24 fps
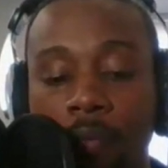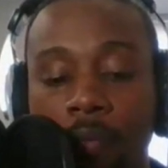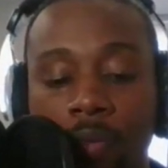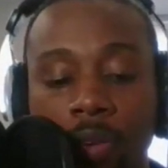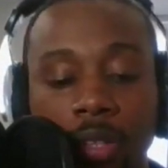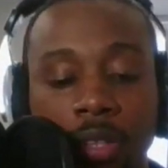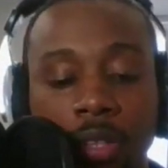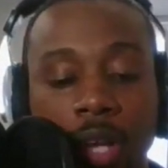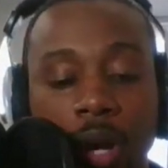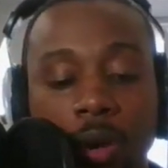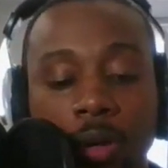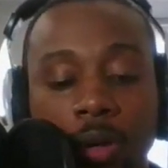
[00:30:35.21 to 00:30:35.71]

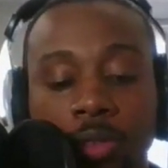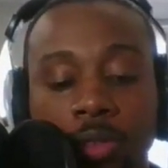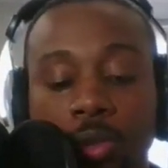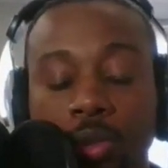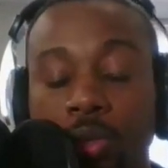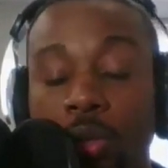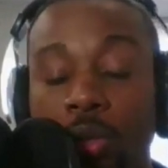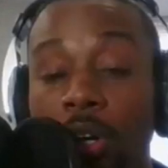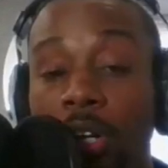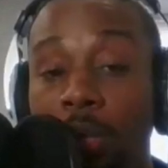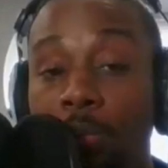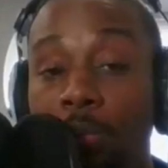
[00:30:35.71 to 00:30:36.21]
for those
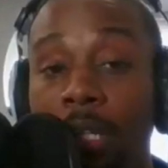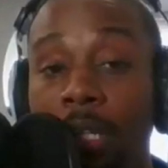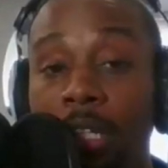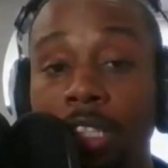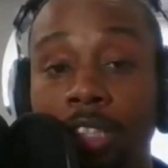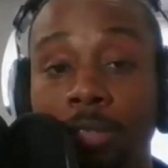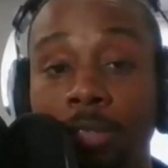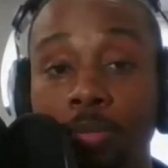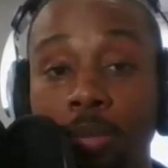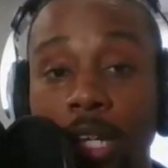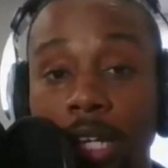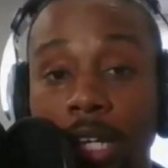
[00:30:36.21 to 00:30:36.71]
who's going to be
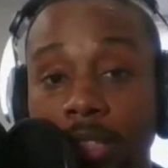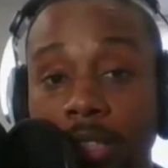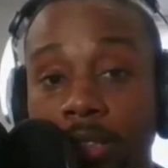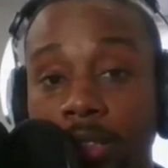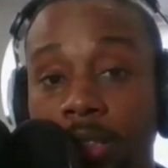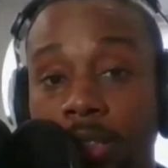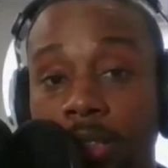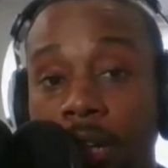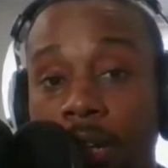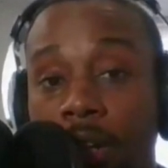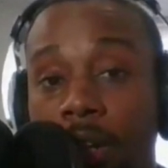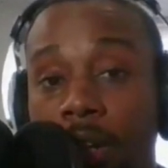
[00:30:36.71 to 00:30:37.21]

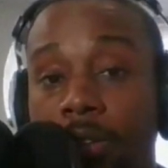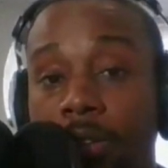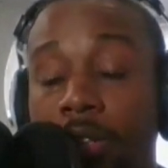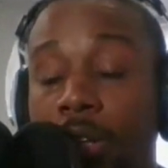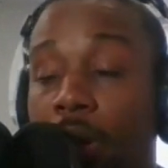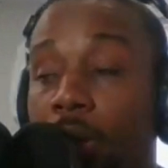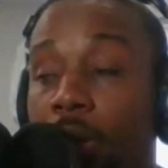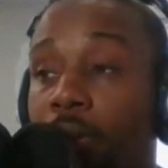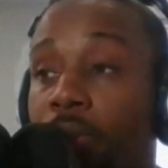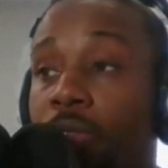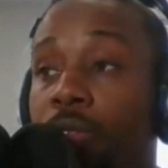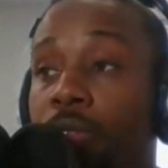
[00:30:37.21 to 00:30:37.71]
displaced or
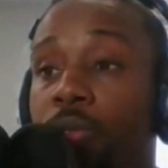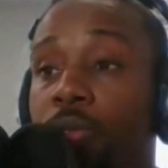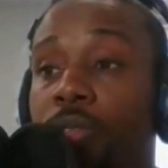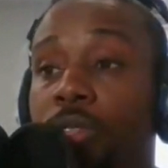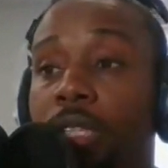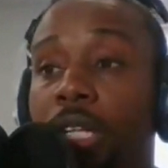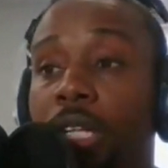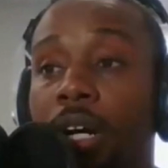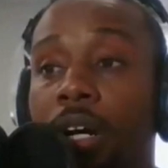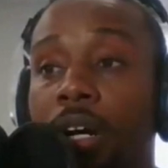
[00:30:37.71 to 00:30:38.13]
those who